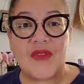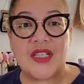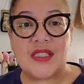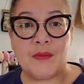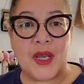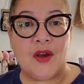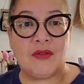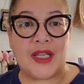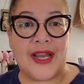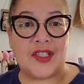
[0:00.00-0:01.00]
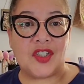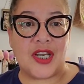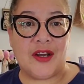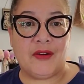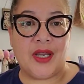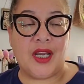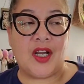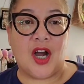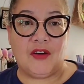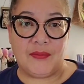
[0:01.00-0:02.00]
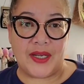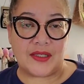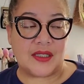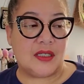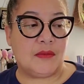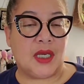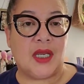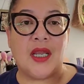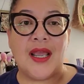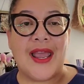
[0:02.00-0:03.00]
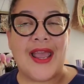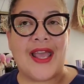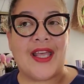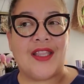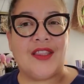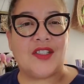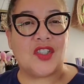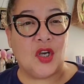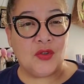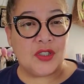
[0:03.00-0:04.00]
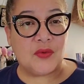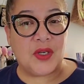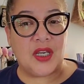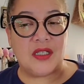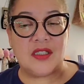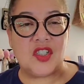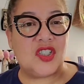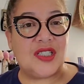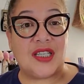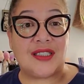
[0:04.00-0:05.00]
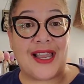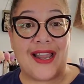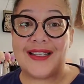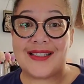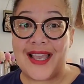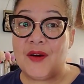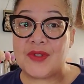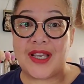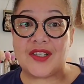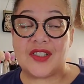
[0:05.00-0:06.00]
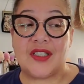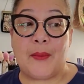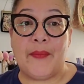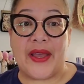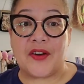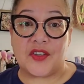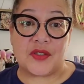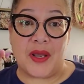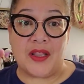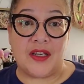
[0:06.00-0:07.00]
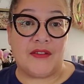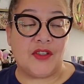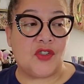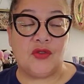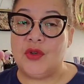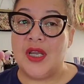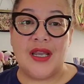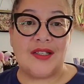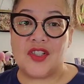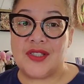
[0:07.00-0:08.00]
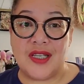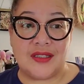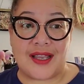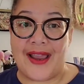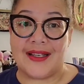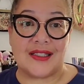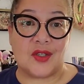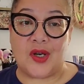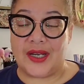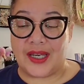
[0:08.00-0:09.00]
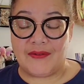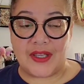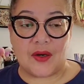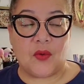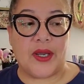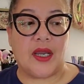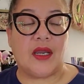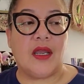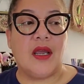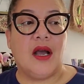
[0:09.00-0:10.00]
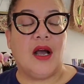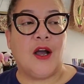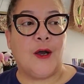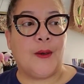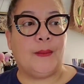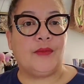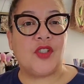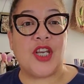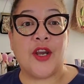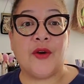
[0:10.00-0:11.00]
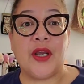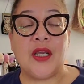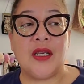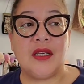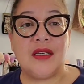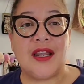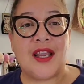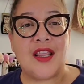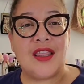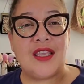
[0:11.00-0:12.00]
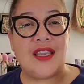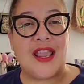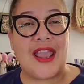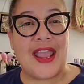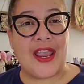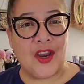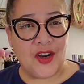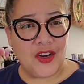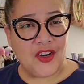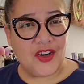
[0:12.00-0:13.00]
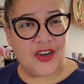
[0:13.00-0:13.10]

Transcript: smelled like cherry cough medicine to me, and the So Sweet just didn't last. That was actually the better smelling of the two, just didn't last, so I gave that away. Cherry in the Air,